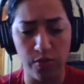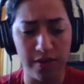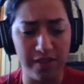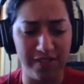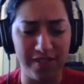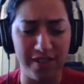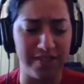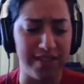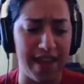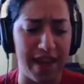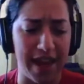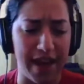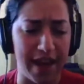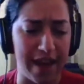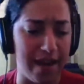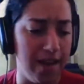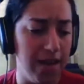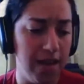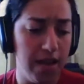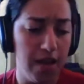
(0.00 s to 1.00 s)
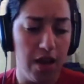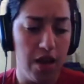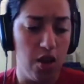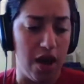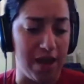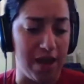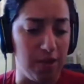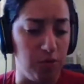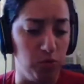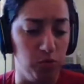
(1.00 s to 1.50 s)
USC has had,
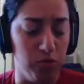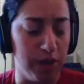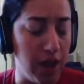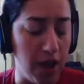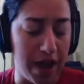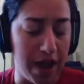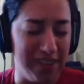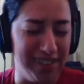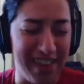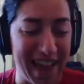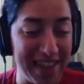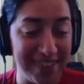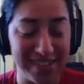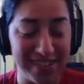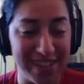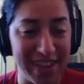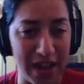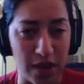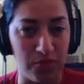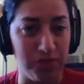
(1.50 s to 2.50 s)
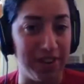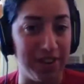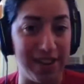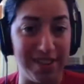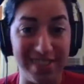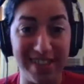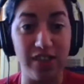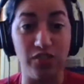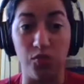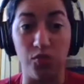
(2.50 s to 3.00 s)
at last count, and
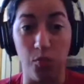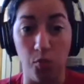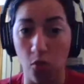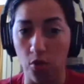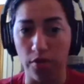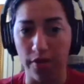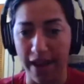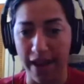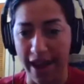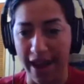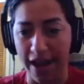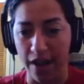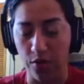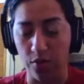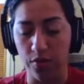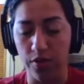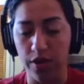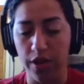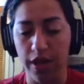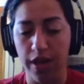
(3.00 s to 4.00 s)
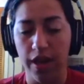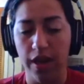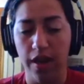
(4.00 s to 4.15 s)
I think it's more now,